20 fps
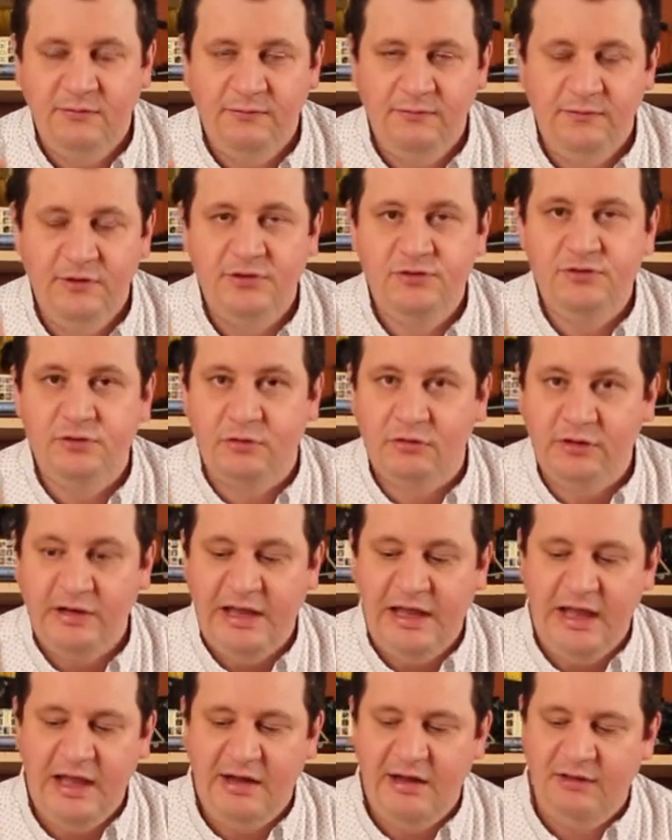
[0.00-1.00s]
virtual
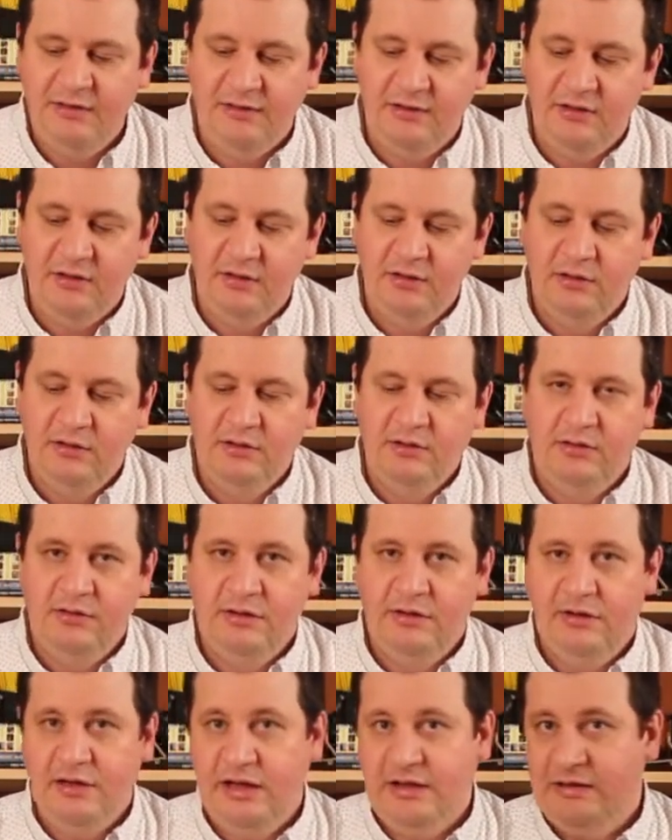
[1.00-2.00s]
reality,
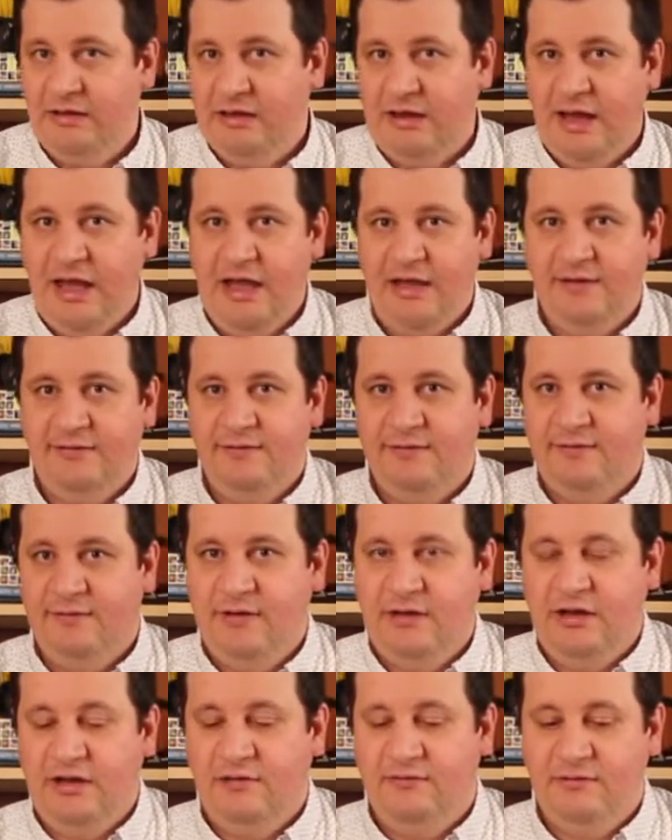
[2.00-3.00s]
like the glasses,
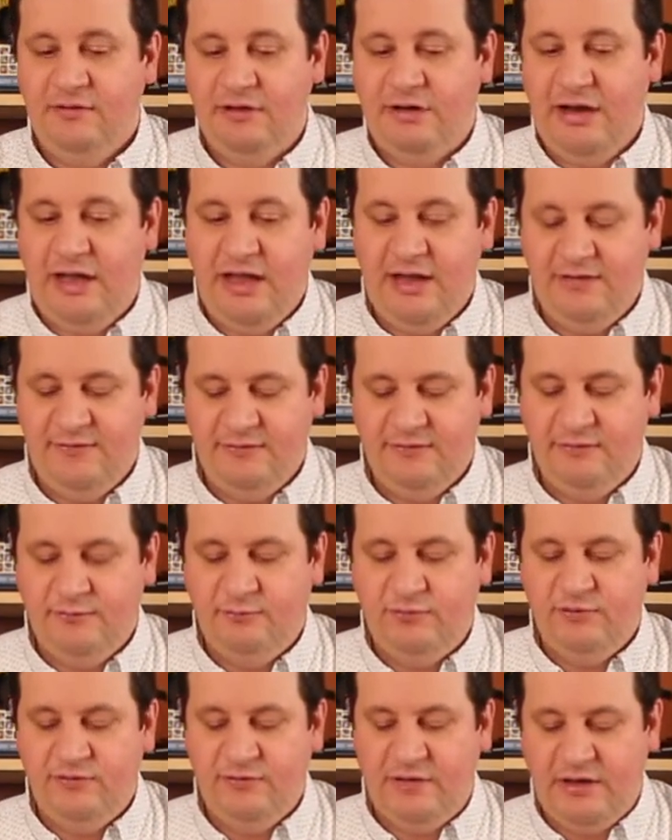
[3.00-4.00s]
they have the glasses
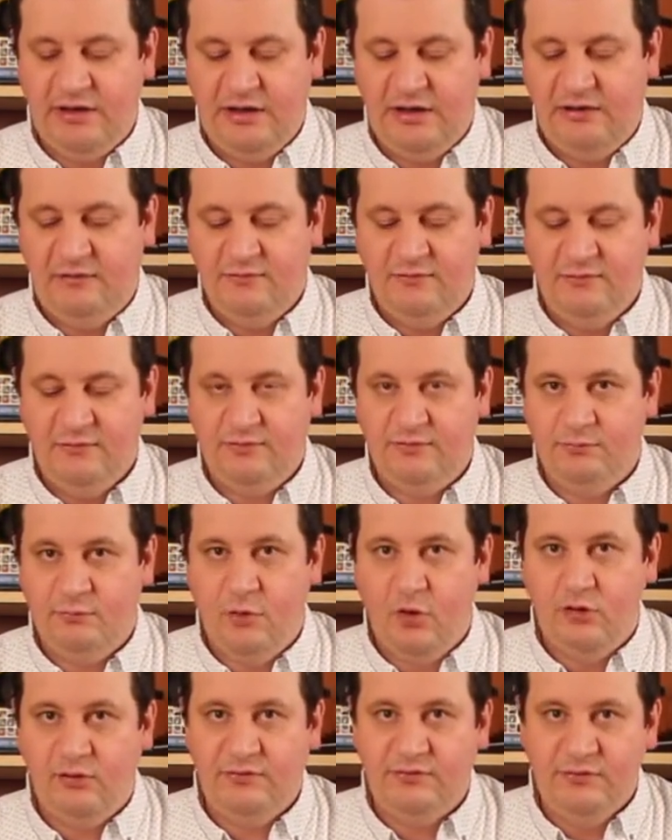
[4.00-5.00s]
which they have a
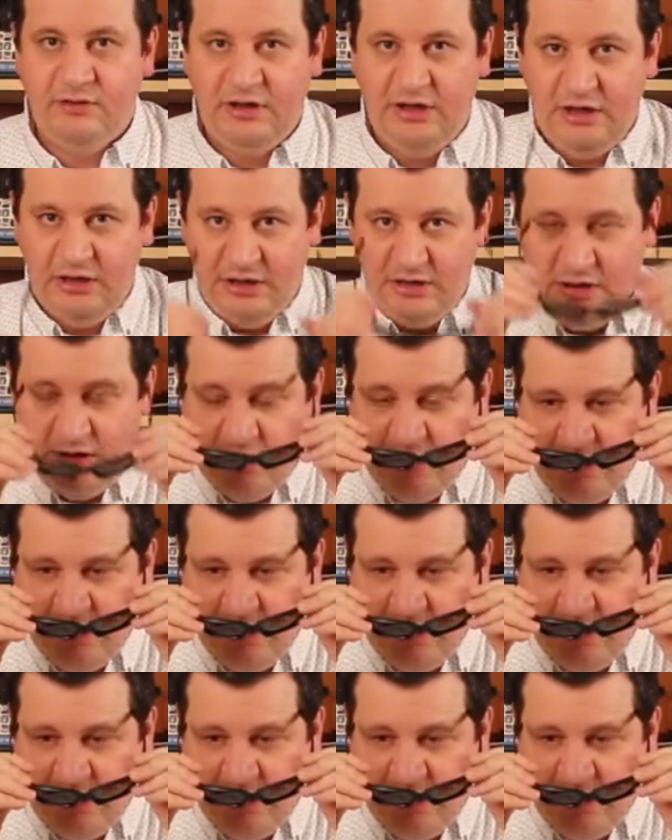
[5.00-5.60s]
small screen,